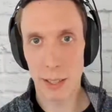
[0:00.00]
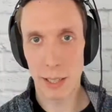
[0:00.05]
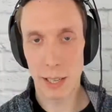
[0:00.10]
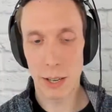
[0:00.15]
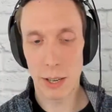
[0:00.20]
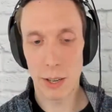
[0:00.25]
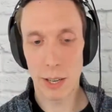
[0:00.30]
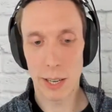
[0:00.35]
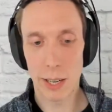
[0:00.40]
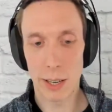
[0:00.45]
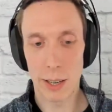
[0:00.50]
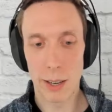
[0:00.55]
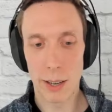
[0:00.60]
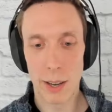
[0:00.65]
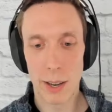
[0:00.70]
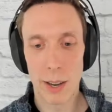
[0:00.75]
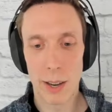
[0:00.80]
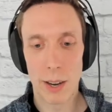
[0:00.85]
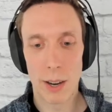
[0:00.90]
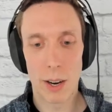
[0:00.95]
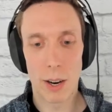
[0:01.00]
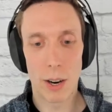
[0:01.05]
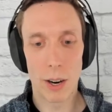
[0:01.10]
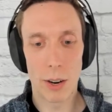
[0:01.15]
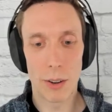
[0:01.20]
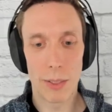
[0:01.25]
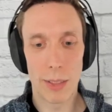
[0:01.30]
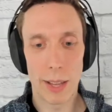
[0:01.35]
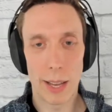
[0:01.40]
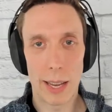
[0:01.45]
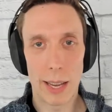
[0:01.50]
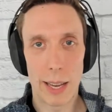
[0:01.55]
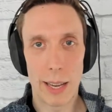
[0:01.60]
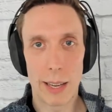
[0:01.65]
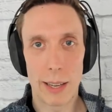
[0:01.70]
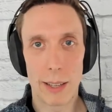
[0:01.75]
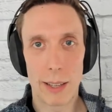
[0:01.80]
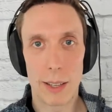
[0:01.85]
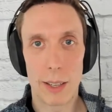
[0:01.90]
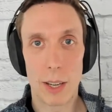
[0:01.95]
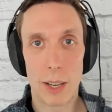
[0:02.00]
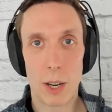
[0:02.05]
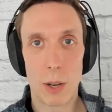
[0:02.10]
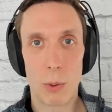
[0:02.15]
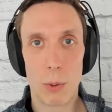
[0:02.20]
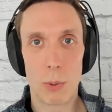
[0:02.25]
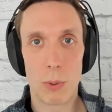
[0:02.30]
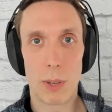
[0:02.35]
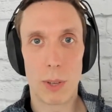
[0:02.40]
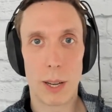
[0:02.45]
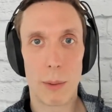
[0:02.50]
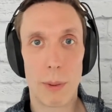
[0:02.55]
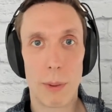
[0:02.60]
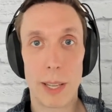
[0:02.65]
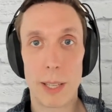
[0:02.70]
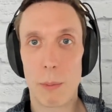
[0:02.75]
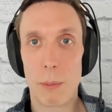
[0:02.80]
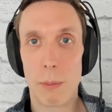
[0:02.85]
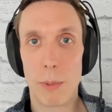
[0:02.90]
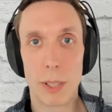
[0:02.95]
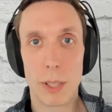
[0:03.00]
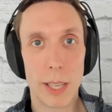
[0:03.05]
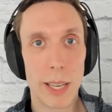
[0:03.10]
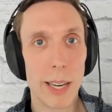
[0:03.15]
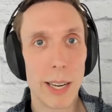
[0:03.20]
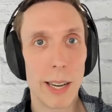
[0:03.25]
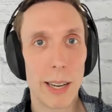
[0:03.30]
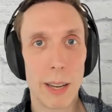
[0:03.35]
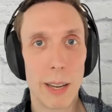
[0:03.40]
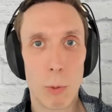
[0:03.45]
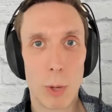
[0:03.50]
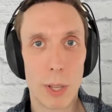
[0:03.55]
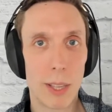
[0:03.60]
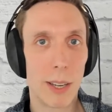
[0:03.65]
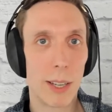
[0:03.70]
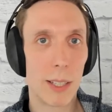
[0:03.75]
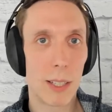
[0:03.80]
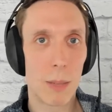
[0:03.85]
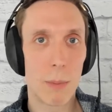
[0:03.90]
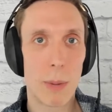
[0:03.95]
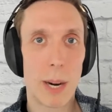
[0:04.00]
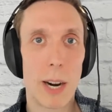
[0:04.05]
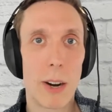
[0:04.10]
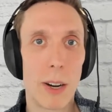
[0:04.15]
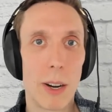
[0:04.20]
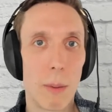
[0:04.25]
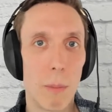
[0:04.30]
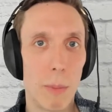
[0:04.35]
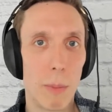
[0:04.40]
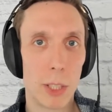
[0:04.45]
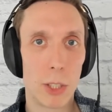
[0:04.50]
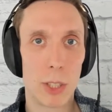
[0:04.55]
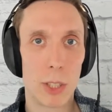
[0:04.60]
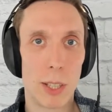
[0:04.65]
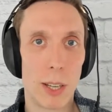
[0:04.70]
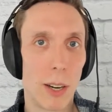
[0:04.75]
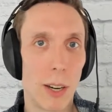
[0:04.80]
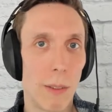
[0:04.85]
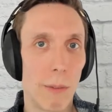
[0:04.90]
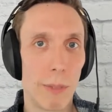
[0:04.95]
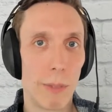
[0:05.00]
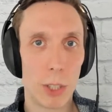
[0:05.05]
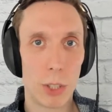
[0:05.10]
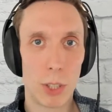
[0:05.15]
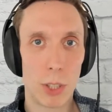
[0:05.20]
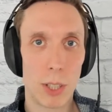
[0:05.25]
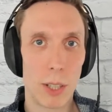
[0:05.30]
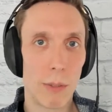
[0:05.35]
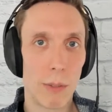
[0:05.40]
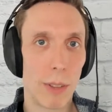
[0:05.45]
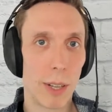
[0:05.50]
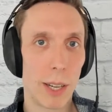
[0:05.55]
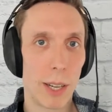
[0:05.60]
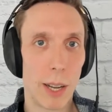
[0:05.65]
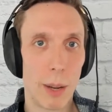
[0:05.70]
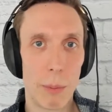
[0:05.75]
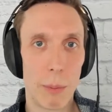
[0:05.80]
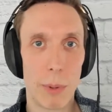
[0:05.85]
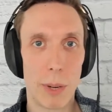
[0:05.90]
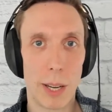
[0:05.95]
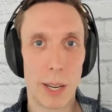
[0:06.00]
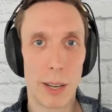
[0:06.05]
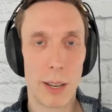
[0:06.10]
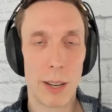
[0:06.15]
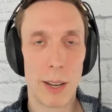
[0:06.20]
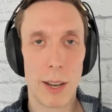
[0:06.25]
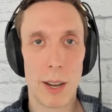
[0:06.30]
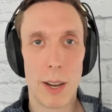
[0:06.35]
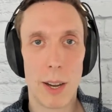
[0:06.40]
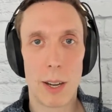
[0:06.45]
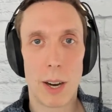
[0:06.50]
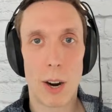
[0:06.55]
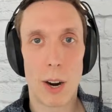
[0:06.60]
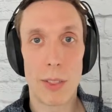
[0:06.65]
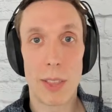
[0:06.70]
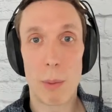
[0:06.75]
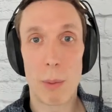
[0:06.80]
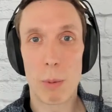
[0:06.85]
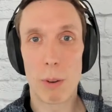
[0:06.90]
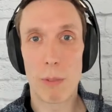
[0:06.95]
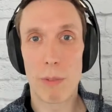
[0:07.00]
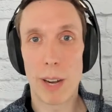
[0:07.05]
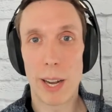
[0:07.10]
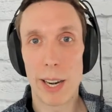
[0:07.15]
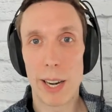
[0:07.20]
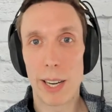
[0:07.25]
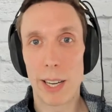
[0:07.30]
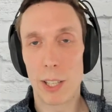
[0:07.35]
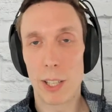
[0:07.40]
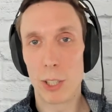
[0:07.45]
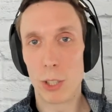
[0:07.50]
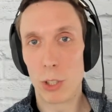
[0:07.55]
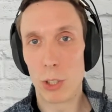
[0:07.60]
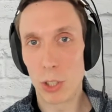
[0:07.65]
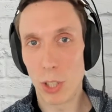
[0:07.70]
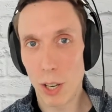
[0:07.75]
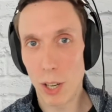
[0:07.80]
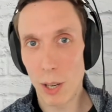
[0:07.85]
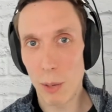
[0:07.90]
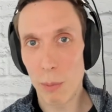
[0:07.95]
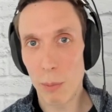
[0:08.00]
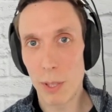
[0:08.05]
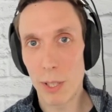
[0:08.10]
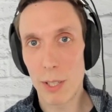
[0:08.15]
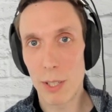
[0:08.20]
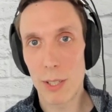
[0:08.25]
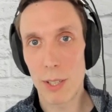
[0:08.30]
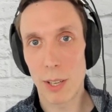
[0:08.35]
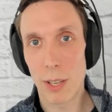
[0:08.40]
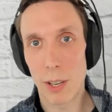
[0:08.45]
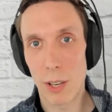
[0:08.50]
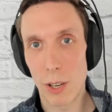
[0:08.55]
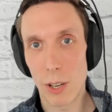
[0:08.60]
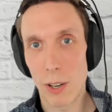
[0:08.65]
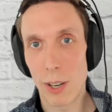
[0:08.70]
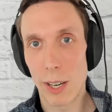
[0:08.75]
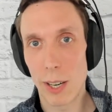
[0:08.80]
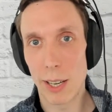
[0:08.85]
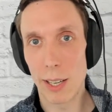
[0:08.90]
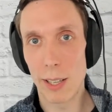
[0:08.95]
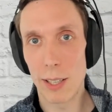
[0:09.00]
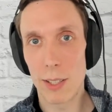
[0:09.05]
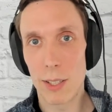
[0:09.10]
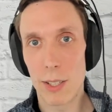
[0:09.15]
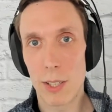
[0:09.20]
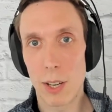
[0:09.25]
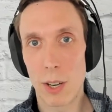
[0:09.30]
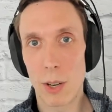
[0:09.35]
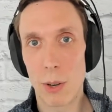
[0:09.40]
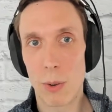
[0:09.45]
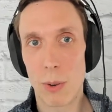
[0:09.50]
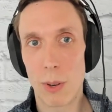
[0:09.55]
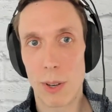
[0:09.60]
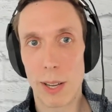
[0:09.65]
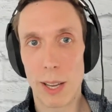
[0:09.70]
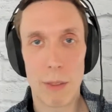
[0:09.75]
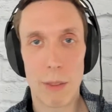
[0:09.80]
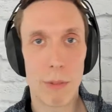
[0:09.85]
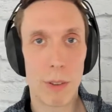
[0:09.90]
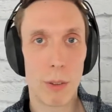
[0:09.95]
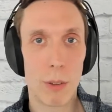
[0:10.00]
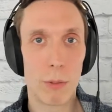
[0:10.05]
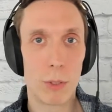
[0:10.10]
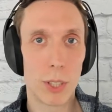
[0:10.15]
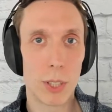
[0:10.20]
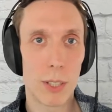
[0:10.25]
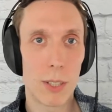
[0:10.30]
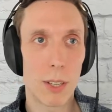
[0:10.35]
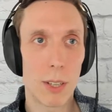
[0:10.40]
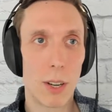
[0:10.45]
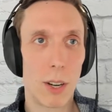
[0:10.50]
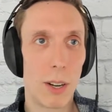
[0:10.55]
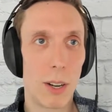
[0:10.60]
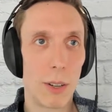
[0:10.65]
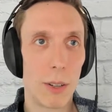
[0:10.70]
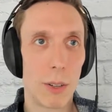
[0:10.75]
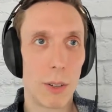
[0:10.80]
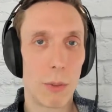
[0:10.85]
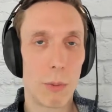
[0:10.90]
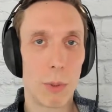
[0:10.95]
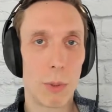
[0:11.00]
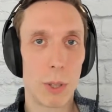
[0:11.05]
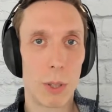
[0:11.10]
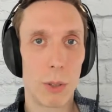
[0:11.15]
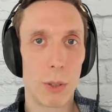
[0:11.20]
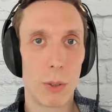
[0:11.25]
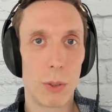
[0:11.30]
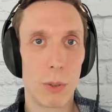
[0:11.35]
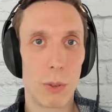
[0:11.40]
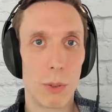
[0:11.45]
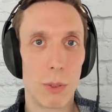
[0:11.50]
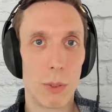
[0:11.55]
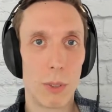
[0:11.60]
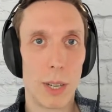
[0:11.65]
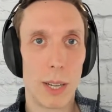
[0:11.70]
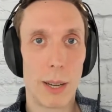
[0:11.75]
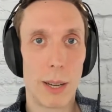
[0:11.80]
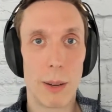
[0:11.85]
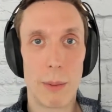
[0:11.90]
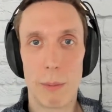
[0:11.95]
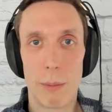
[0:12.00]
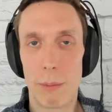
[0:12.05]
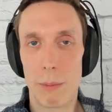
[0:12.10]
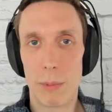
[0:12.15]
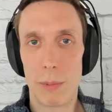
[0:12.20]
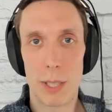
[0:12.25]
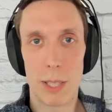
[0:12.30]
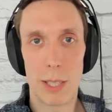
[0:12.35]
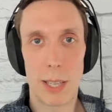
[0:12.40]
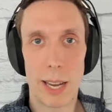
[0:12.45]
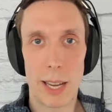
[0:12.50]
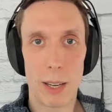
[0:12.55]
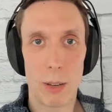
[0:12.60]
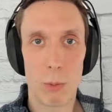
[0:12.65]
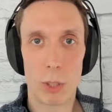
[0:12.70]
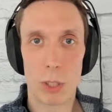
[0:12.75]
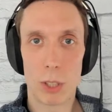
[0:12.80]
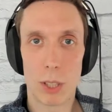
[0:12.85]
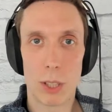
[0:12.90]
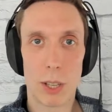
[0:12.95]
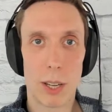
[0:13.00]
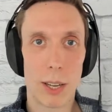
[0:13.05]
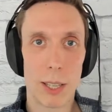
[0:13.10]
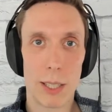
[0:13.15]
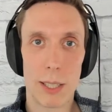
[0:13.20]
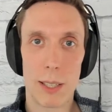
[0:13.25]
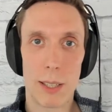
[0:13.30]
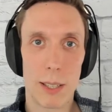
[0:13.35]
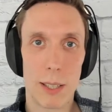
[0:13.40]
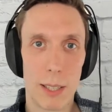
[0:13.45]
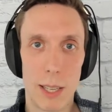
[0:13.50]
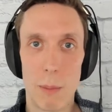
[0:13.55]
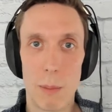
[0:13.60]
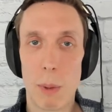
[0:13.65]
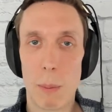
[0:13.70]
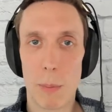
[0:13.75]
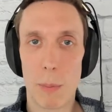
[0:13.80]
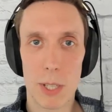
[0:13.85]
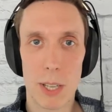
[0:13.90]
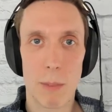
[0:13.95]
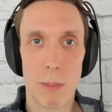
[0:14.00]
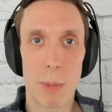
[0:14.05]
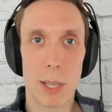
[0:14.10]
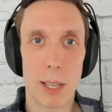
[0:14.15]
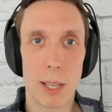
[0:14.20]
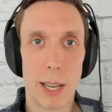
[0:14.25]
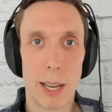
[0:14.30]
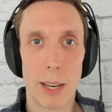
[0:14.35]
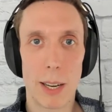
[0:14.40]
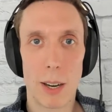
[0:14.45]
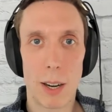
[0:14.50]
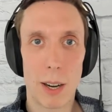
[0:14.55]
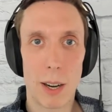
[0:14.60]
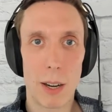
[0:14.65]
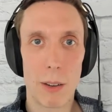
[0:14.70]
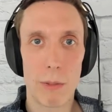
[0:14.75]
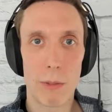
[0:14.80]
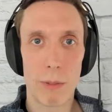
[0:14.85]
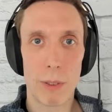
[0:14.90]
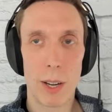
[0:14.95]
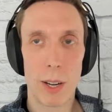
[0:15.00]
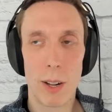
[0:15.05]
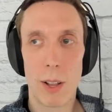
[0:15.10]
and clarity? Are they, leading with an inspiring mission and a vision of the company? Are they providing job security? So if you've just gone through a state in which a lot of team members have been laid off,